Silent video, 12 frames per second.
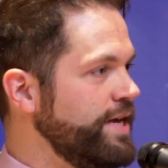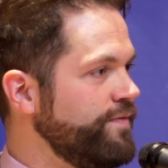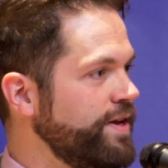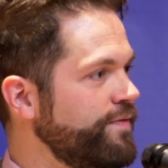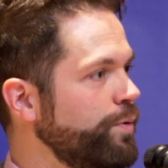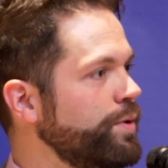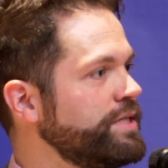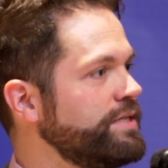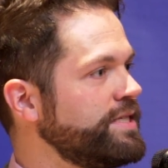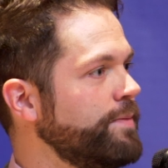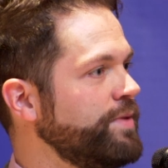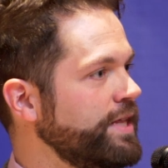even if it
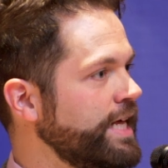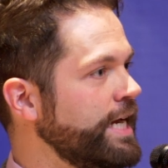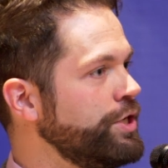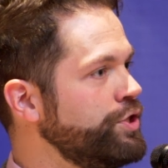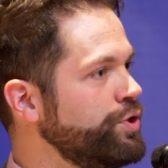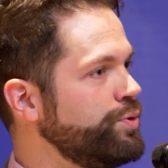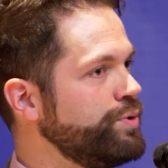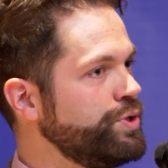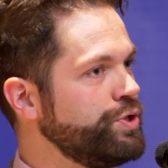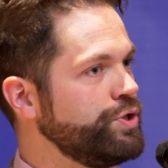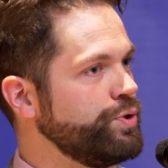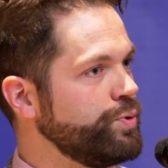wasn't something that I'd
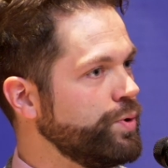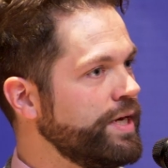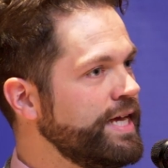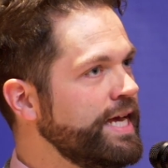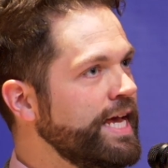choose to